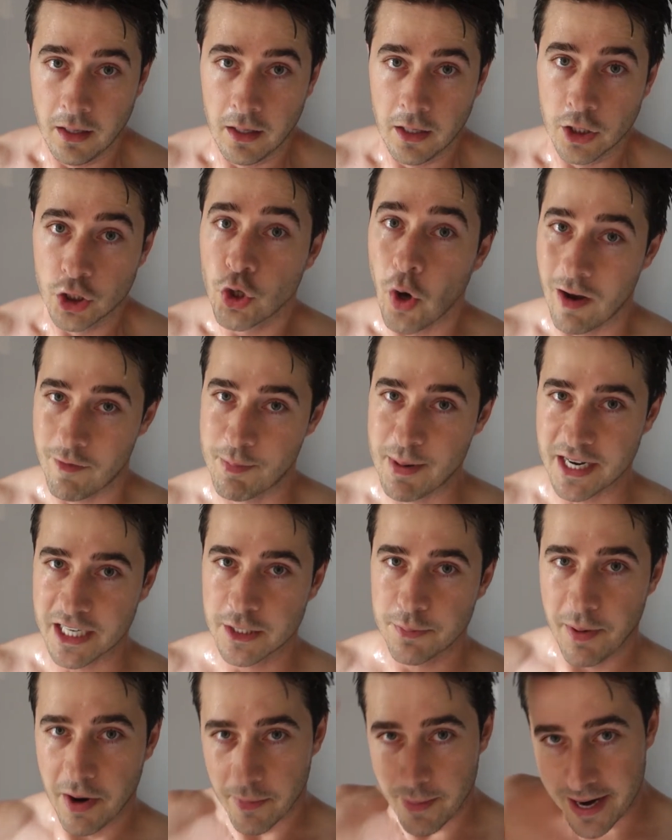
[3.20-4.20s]
So I've been
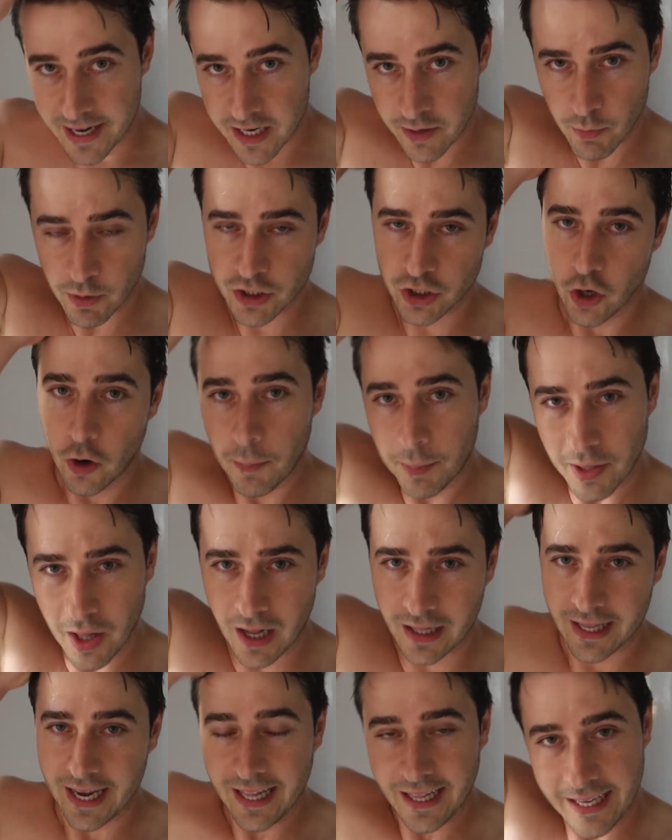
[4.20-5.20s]
experimenting with soap a
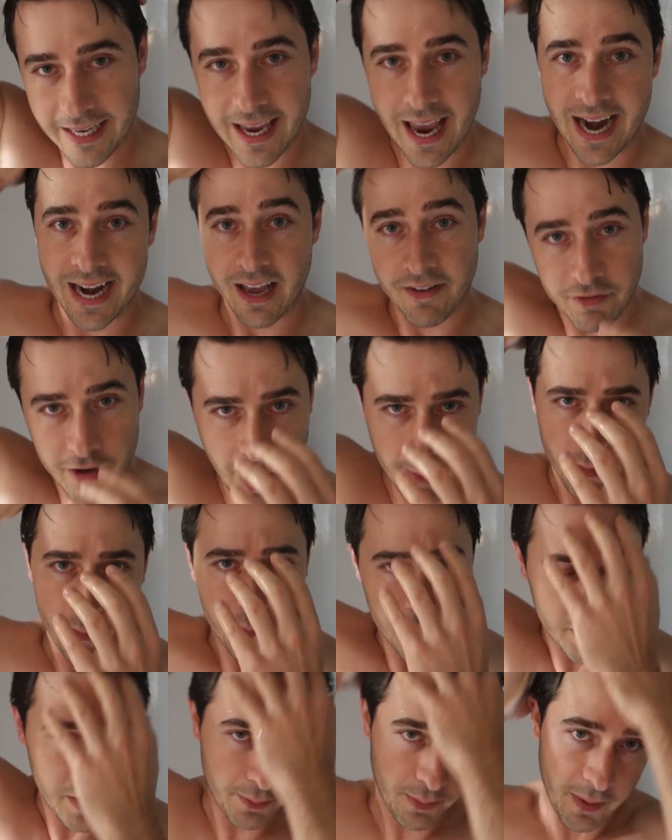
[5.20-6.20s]
lot lately, and I've come up
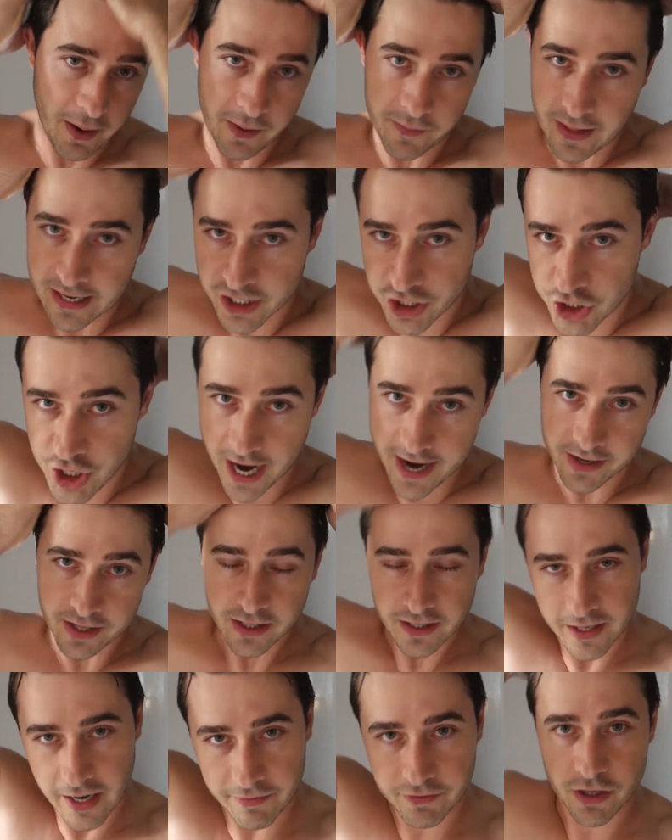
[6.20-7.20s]
with a bar that's gentle
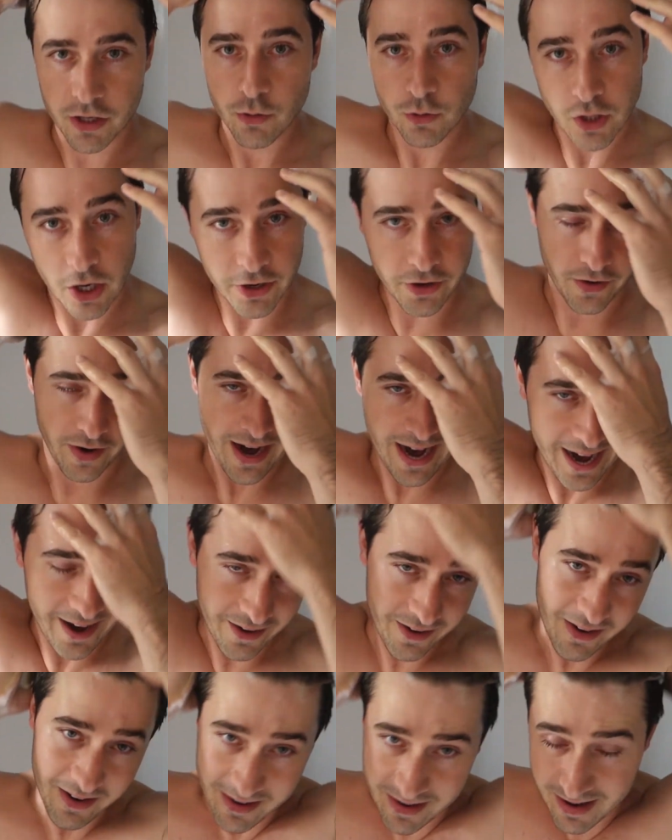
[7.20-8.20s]
enough to use on your hair,
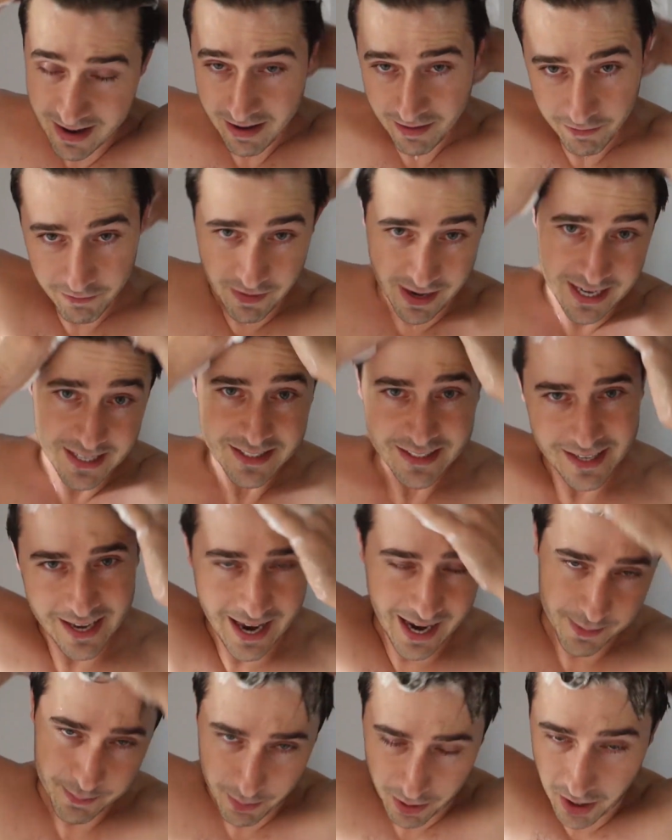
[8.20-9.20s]
face,
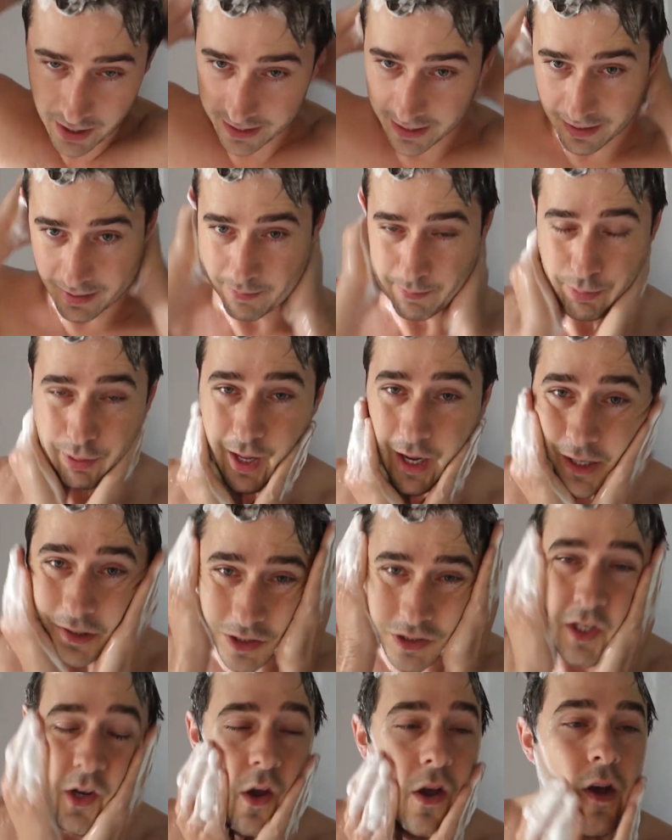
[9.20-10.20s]
and body.
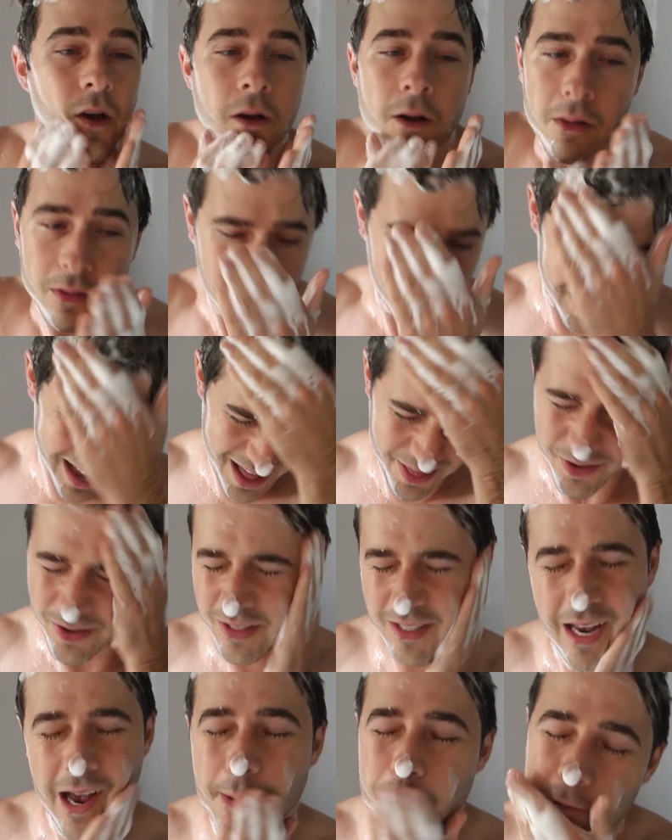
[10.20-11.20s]
Plus, the lather is
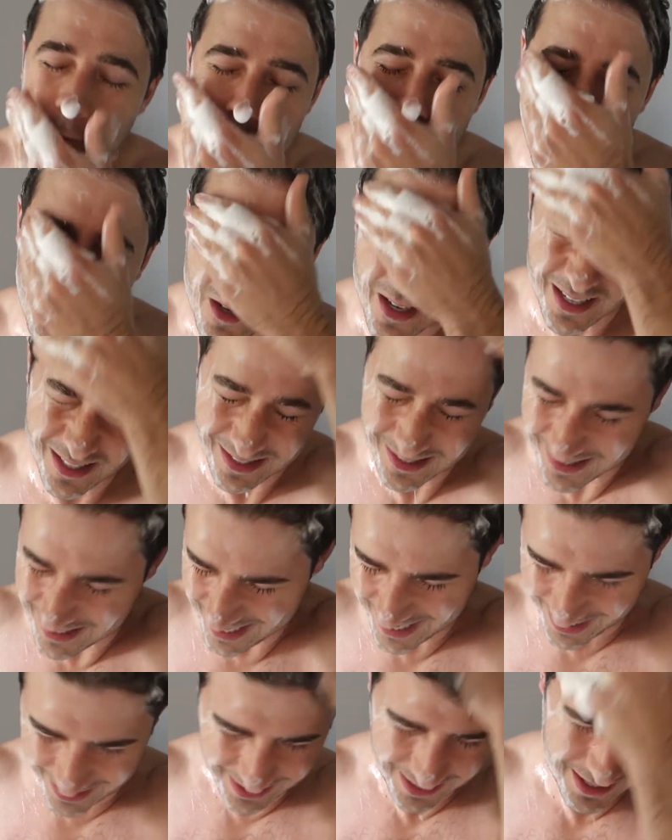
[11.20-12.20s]
absolutely
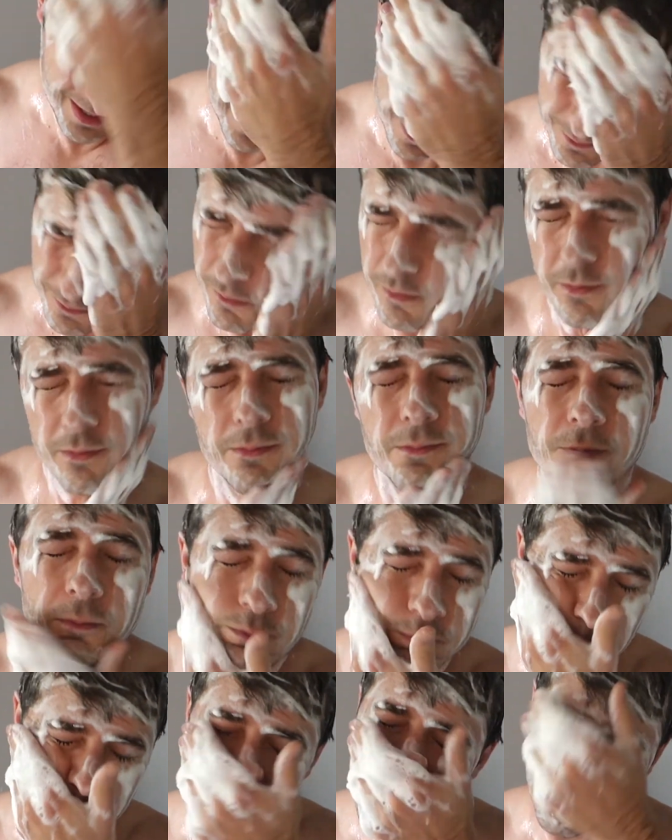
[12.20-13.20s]
insane.
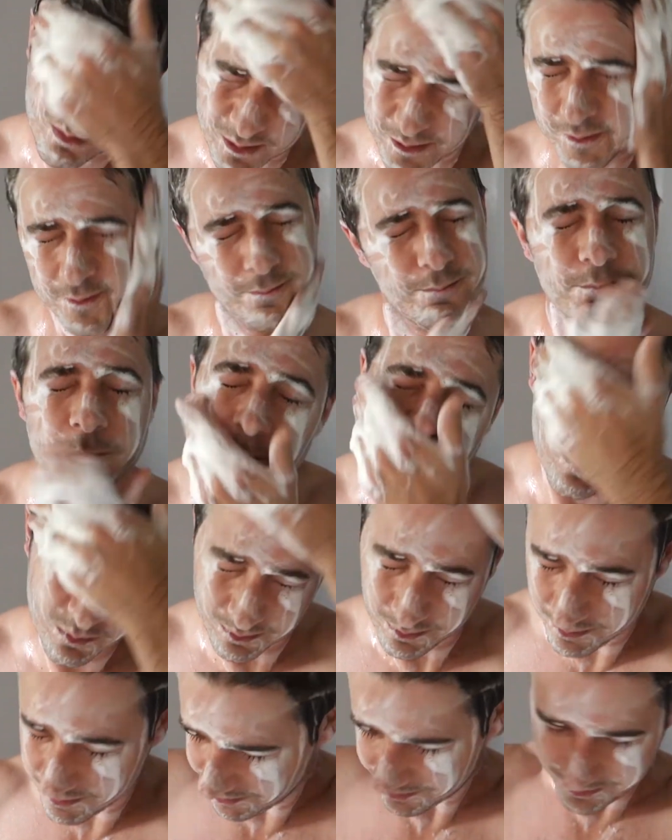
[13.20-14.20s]
The biggest complaint
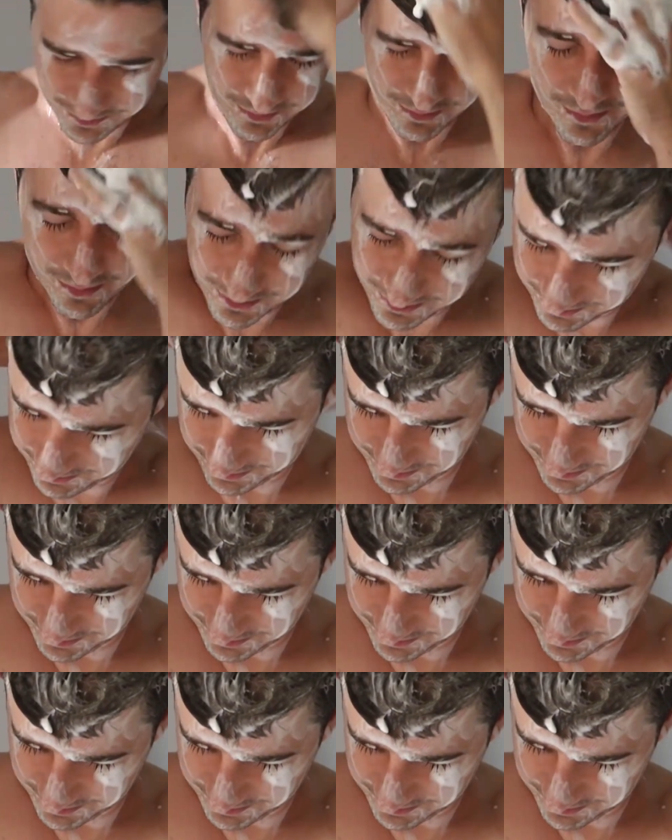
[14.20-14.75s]
with bar soap is that it's